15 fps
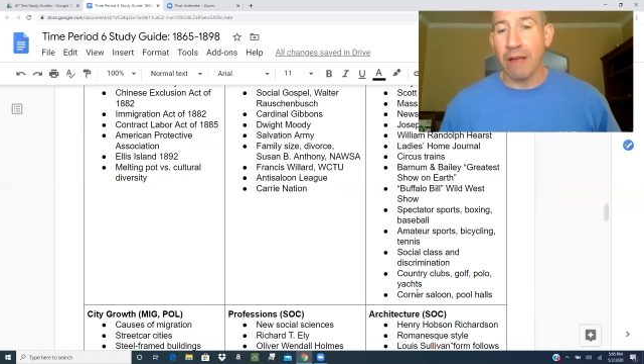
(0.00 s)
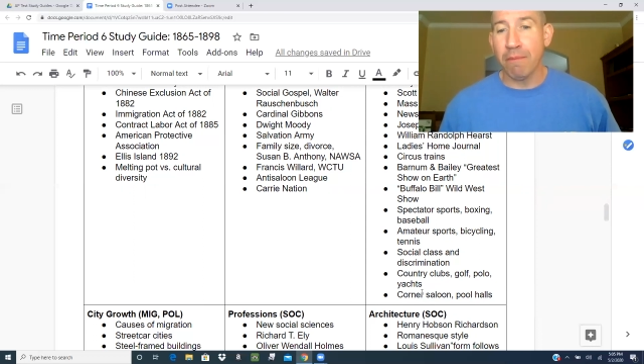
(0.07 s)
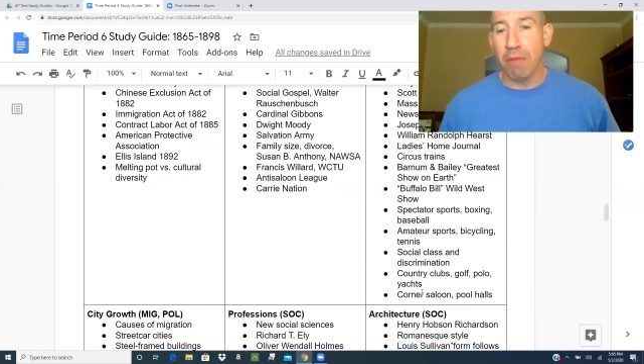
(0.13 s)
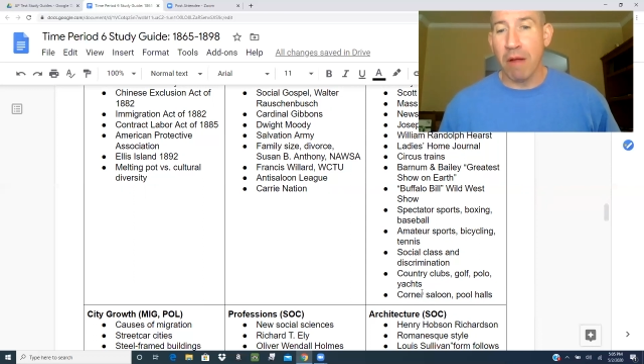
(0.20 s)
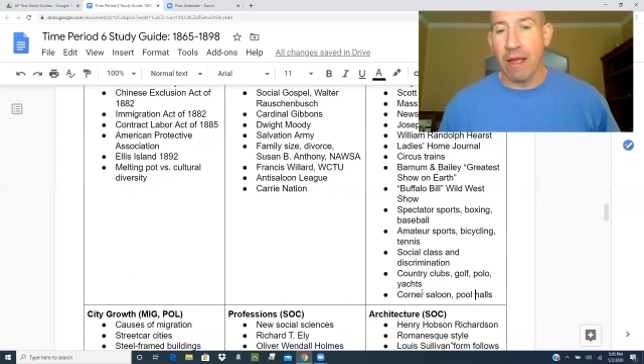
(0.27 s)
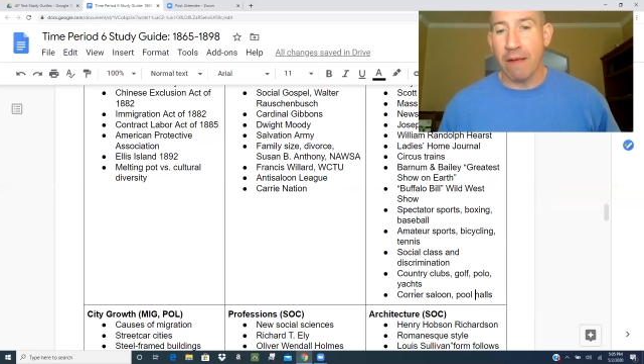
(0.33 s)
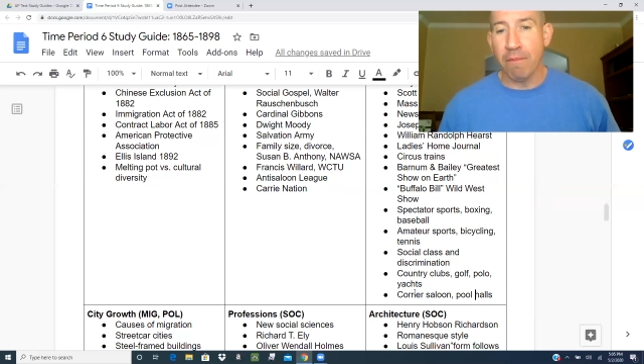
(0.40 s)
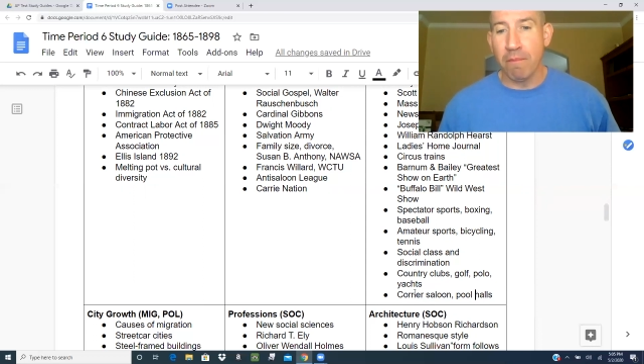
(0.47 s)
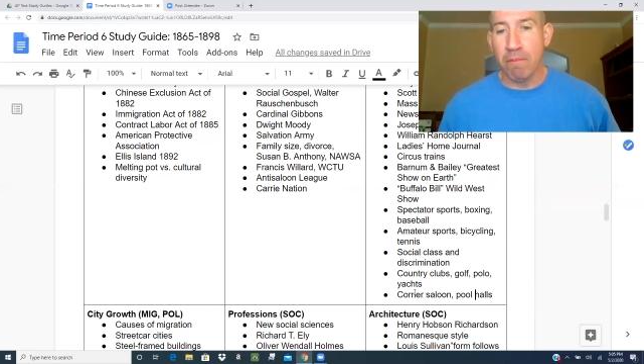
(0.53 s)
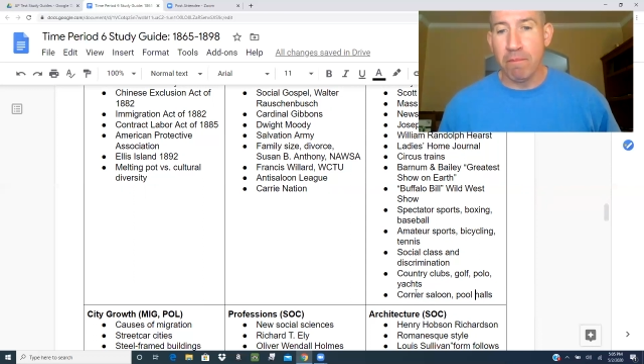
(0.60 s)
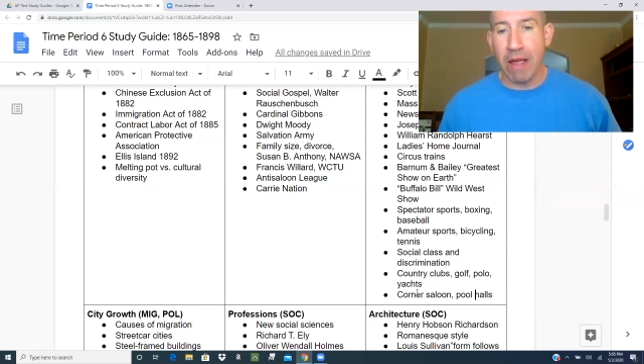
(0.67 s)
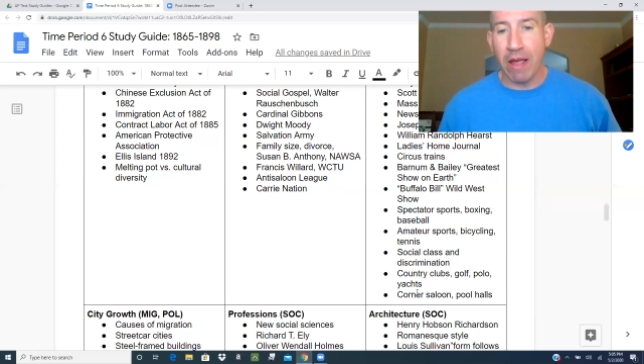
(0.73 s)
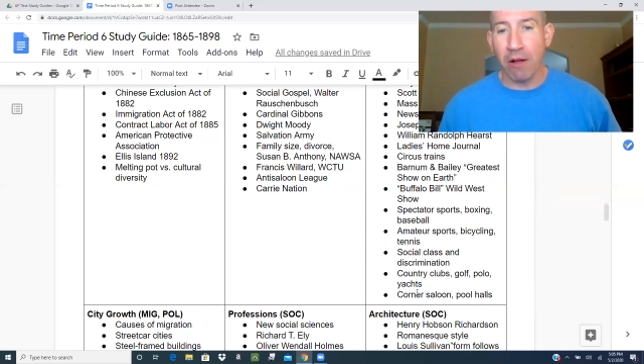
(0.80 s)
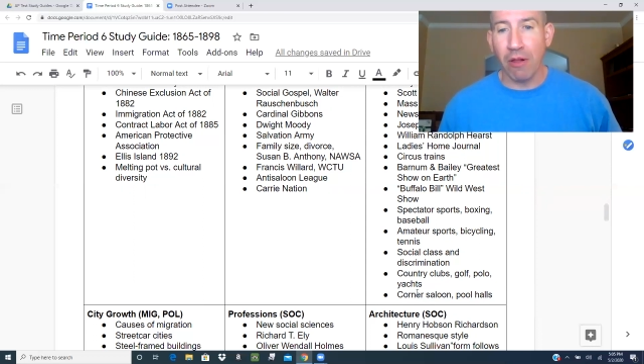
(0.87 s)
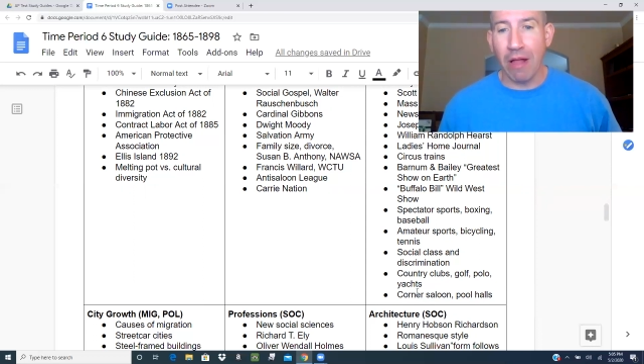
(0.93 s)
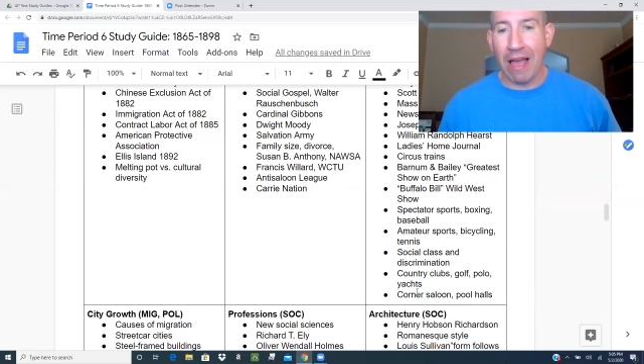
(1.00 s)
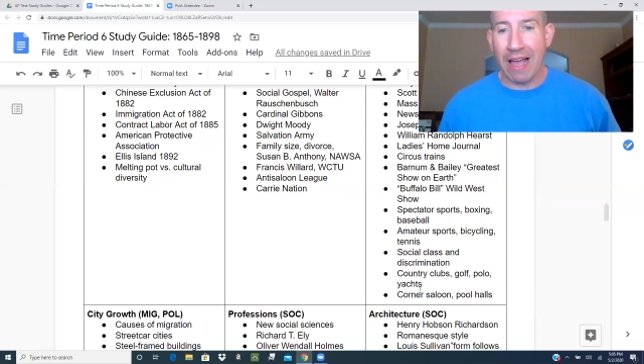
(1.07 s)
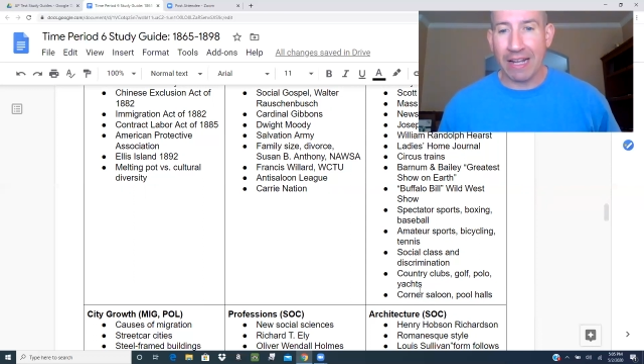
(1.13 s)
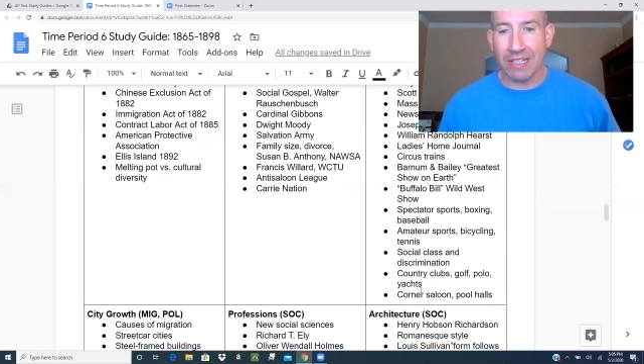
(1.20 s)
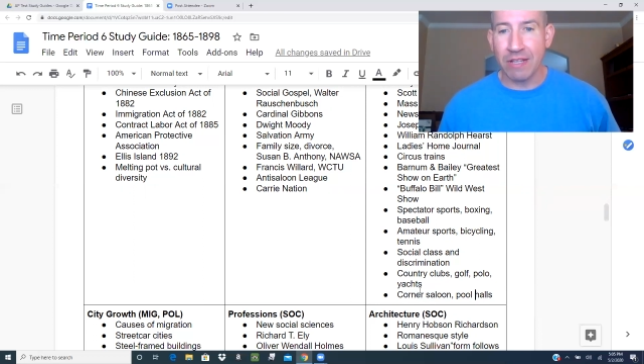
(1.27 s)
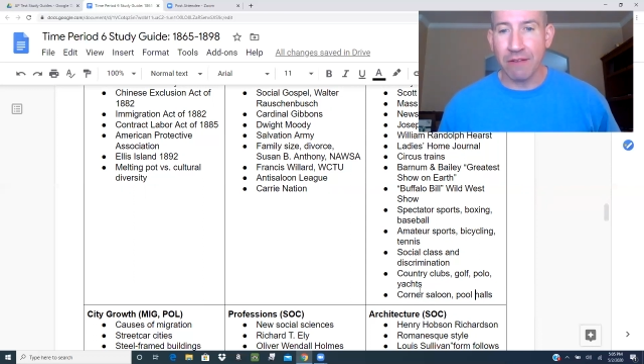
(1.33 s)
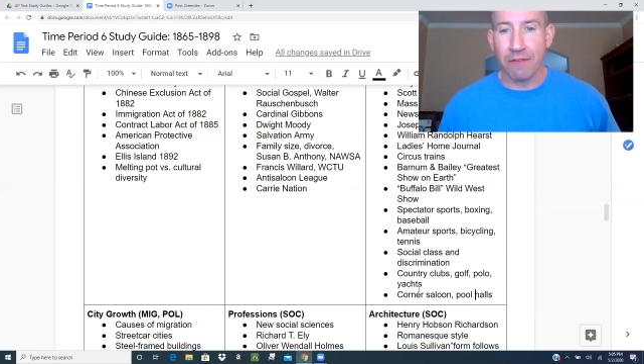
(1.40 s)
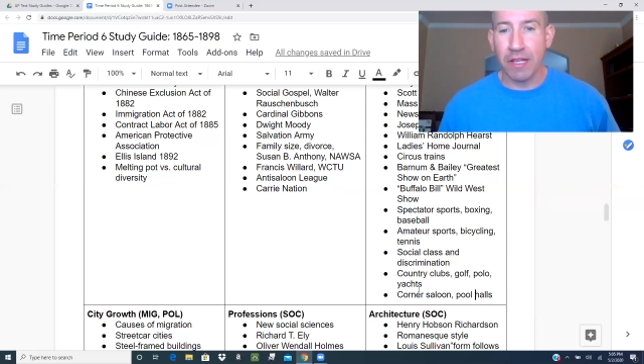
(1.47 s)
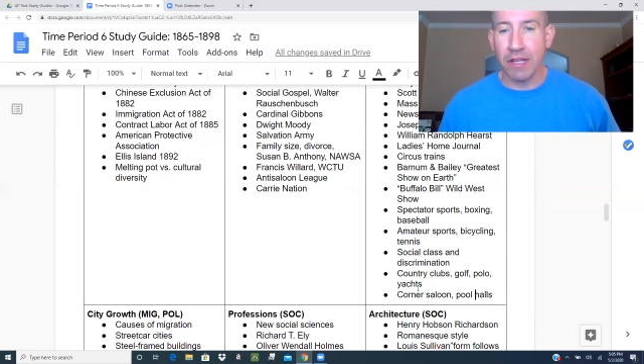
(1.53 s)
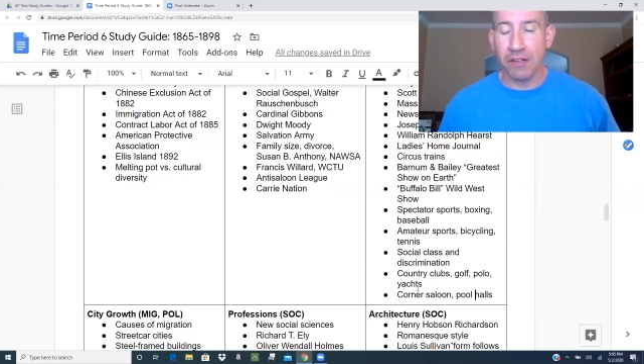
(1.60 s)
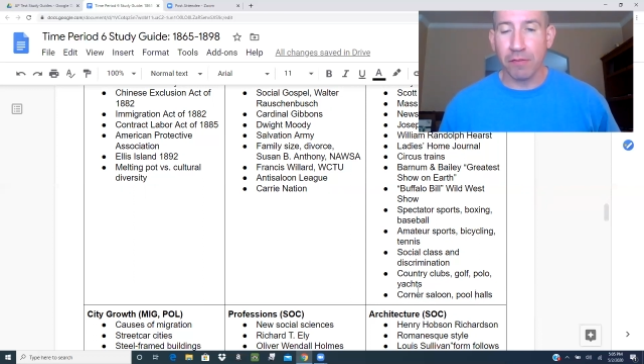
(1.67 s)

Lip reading: a male activity,